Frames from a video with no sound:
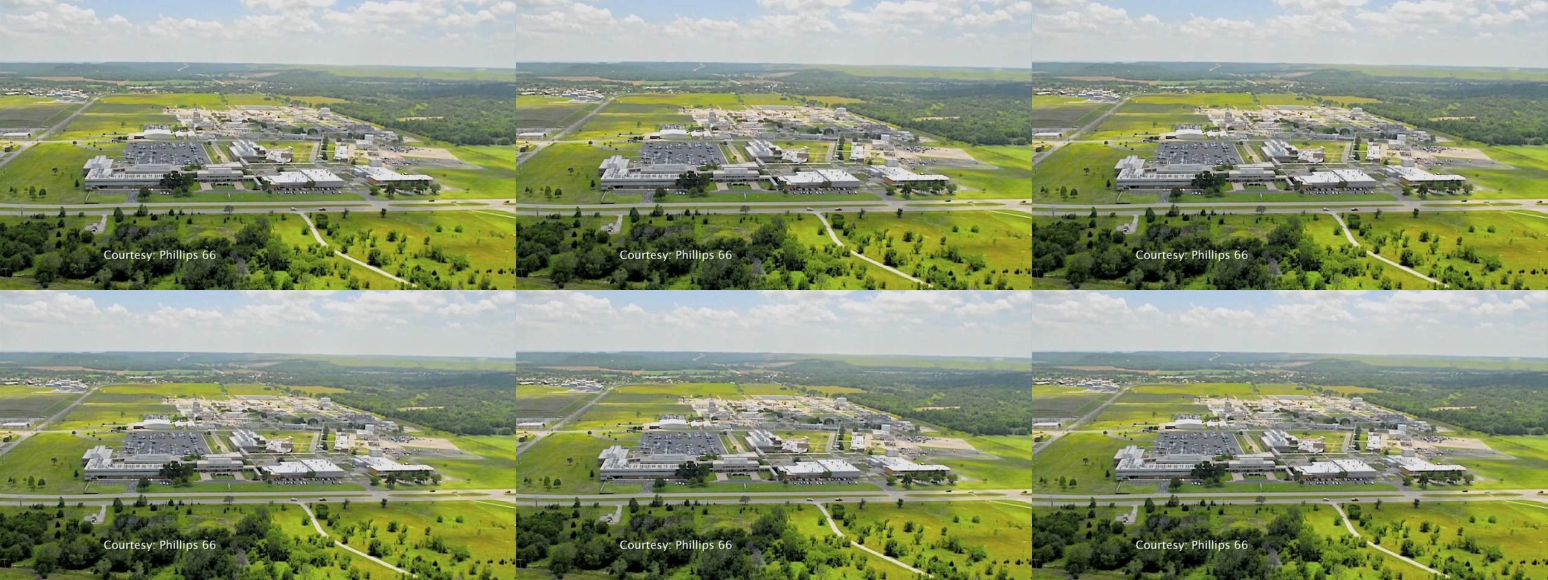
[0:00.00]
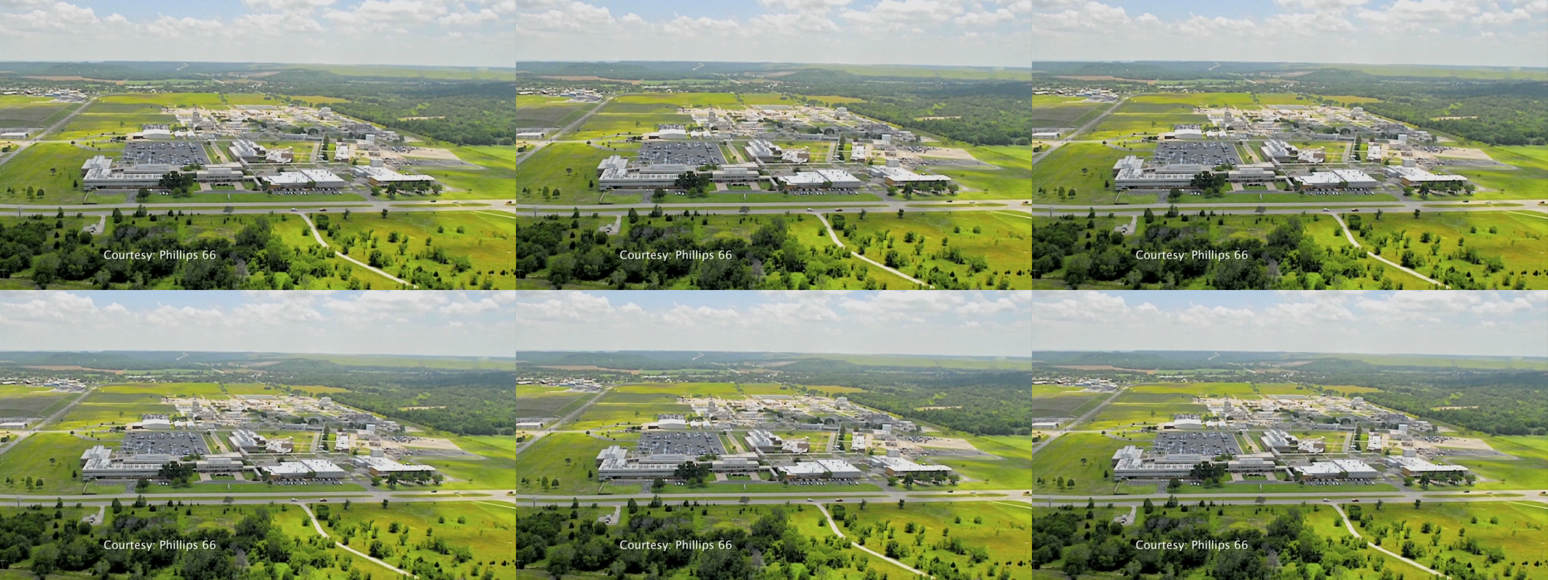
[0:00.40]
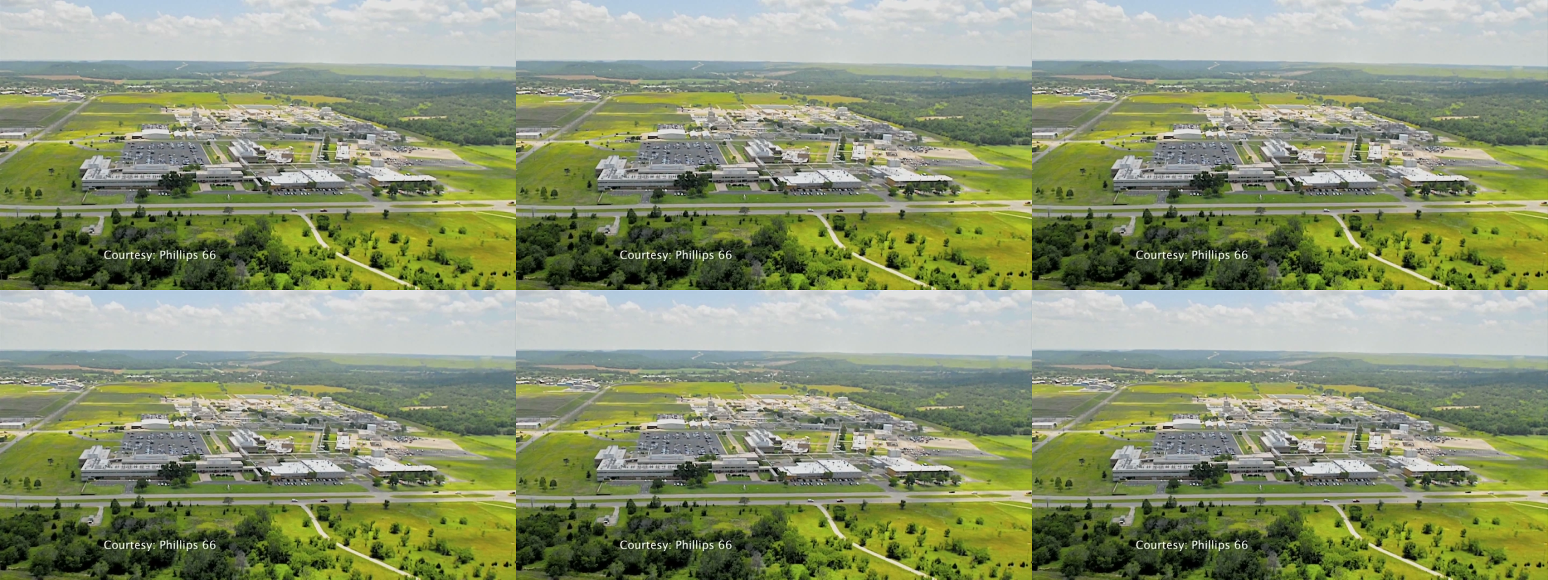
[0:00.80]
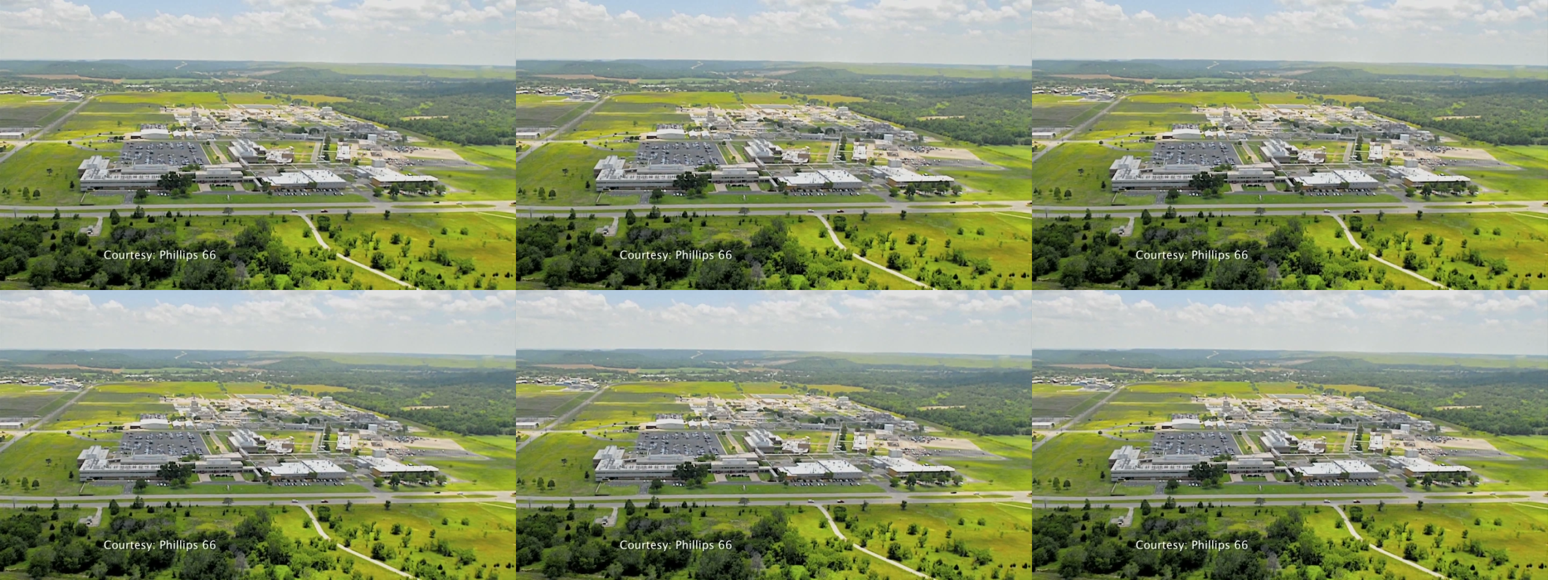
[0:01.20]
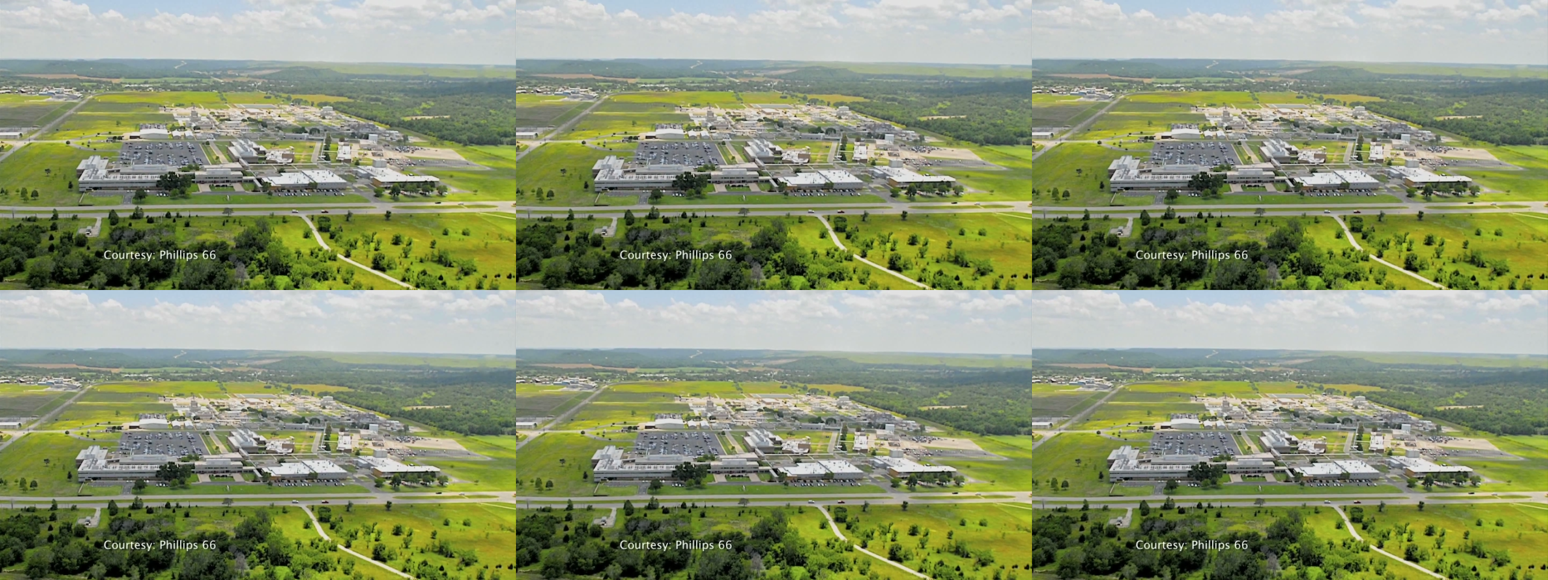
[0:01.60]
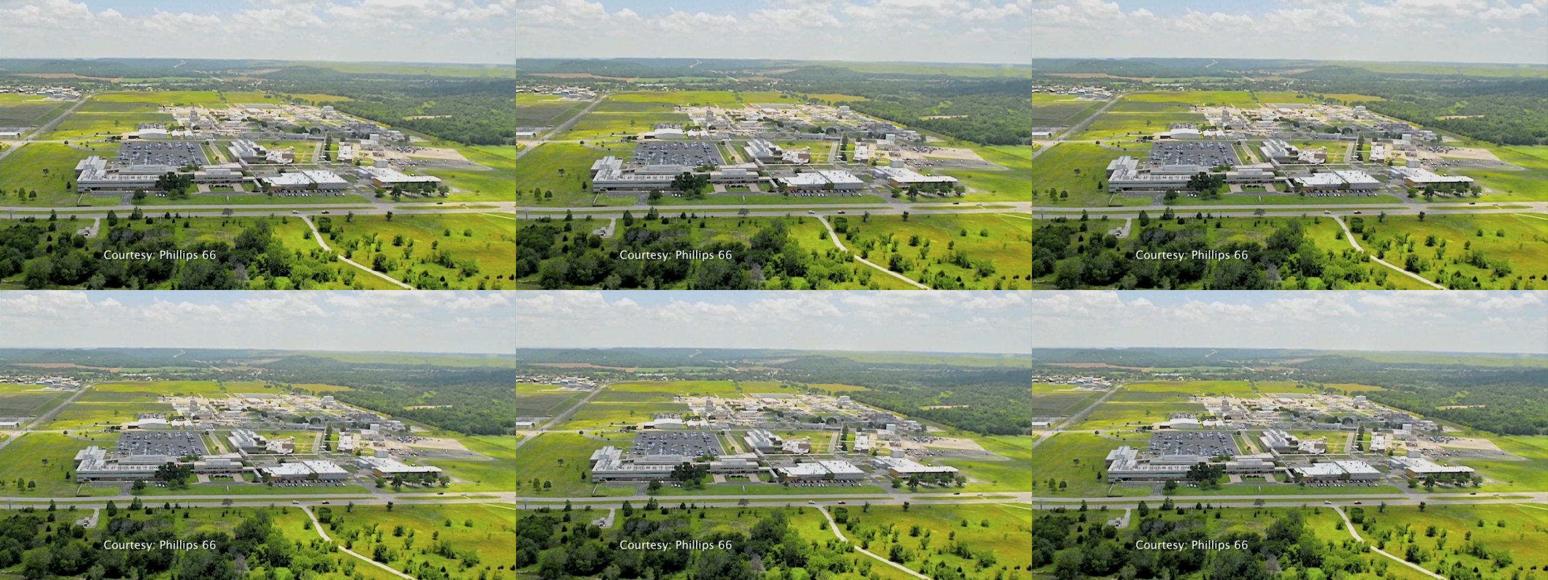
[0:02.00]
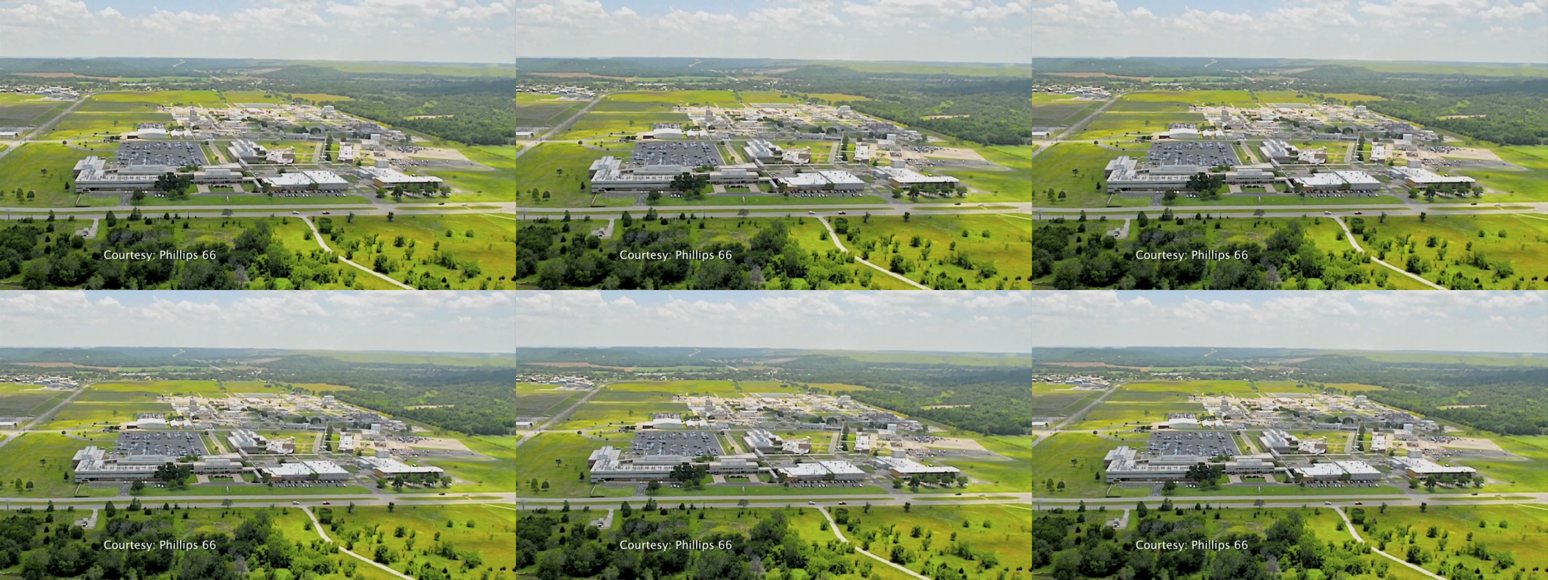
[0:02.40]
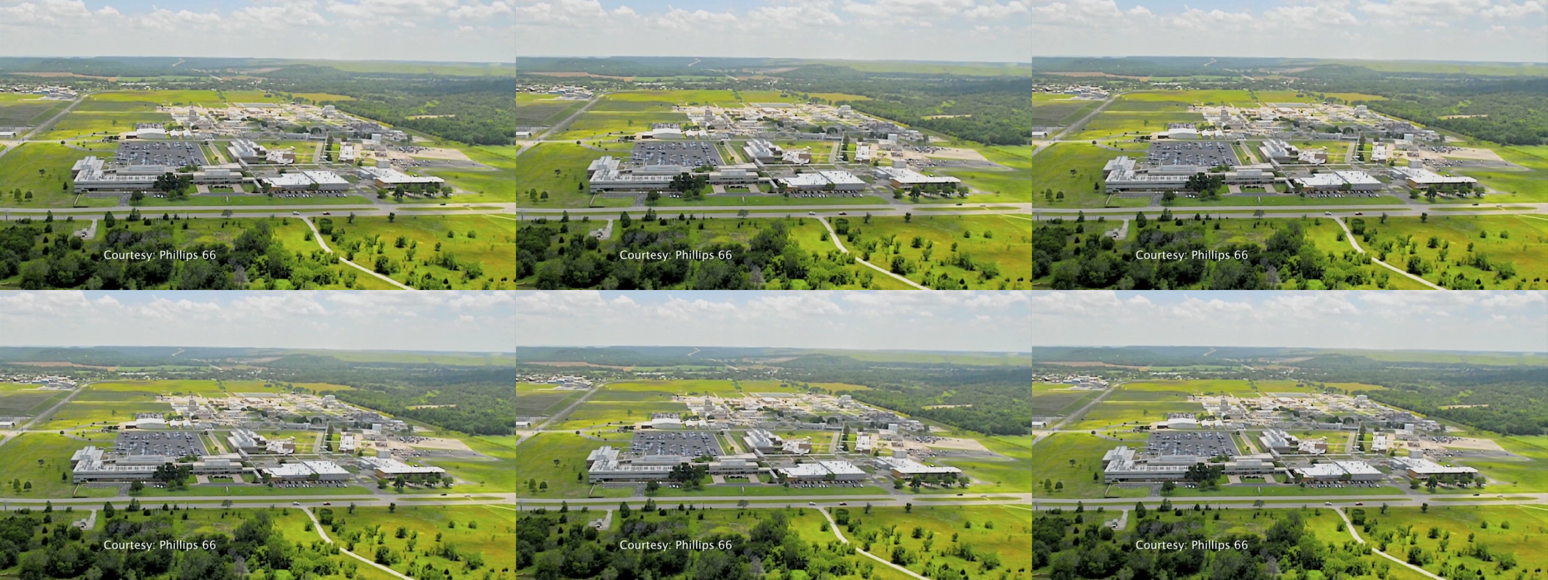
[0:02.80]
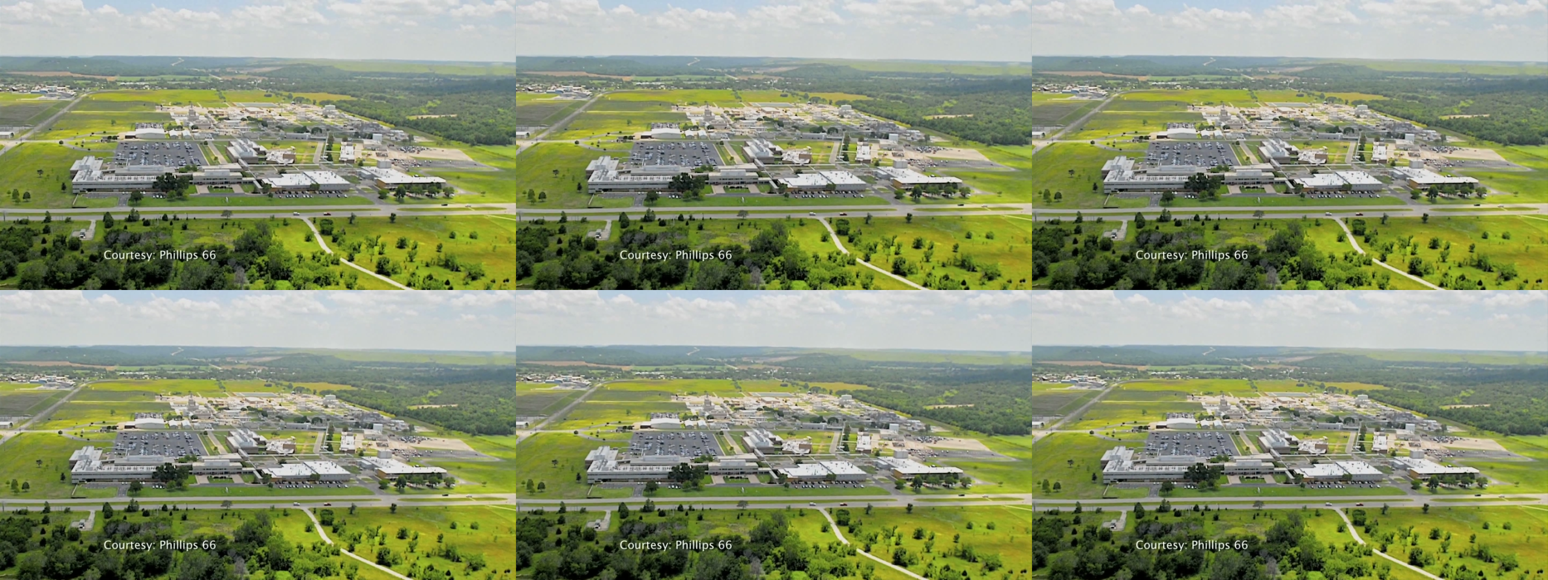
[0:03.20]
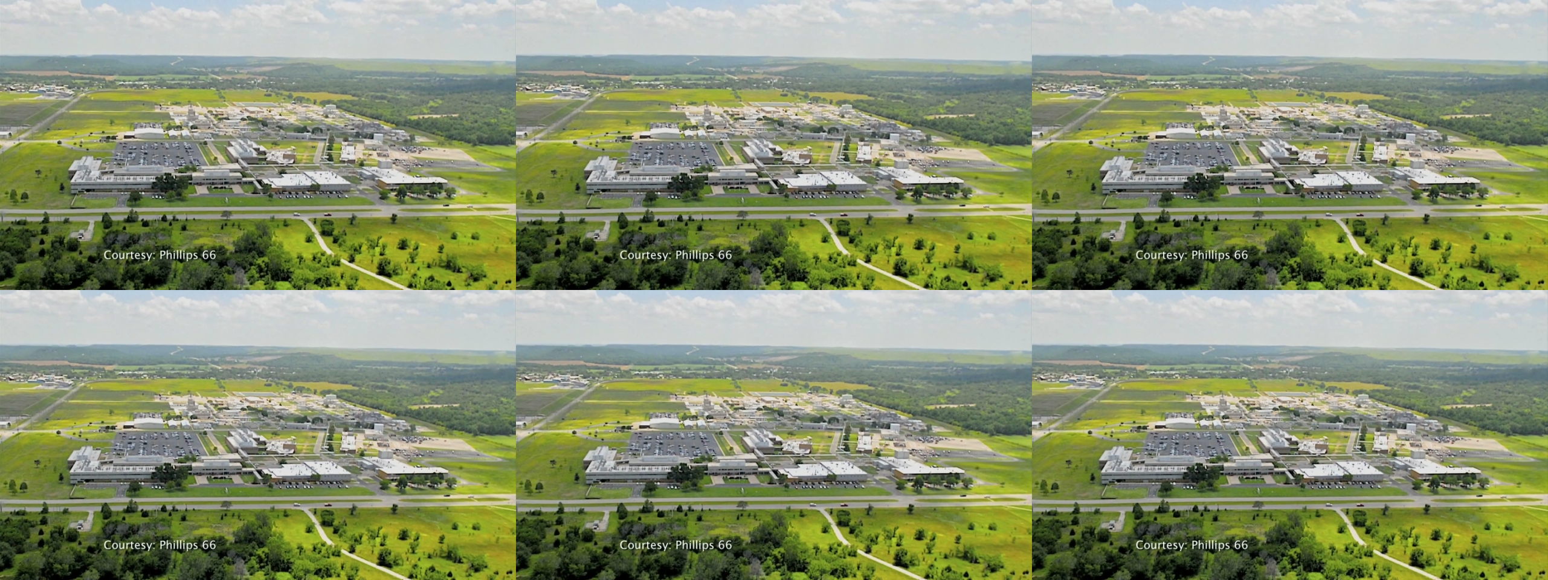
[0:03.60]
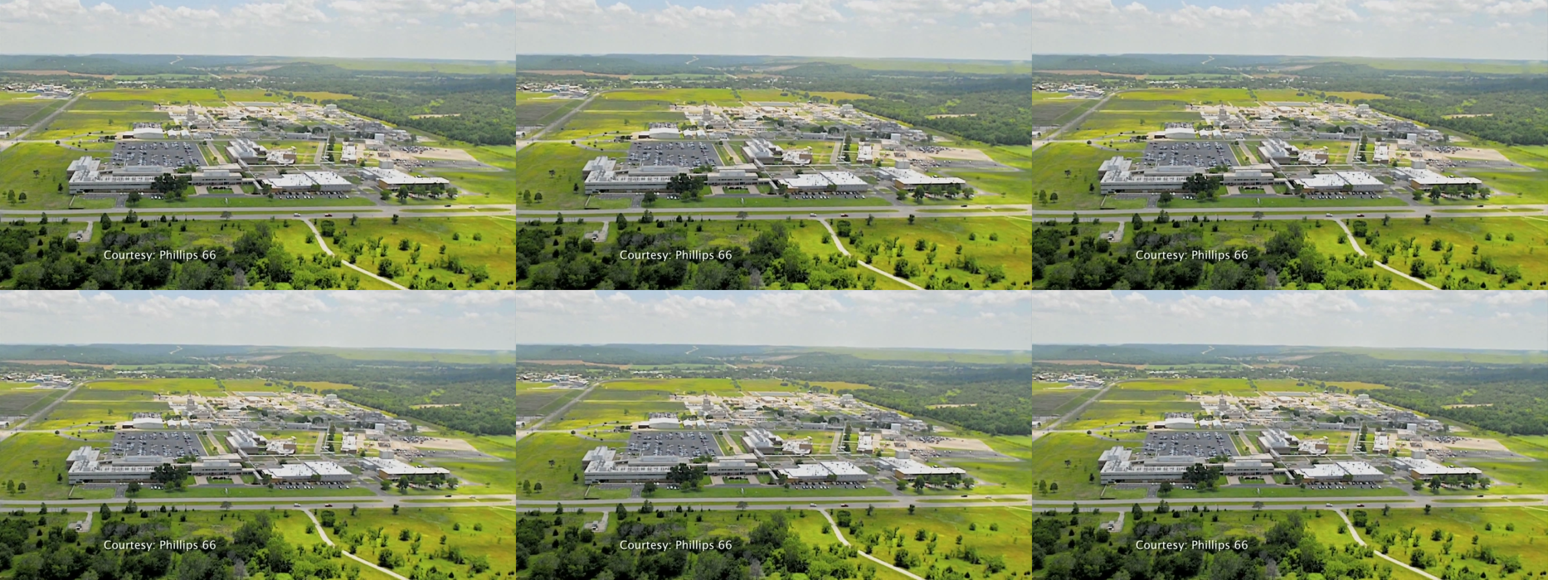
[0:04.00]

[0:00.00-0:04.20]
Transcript: Nobody's mouth can be seen.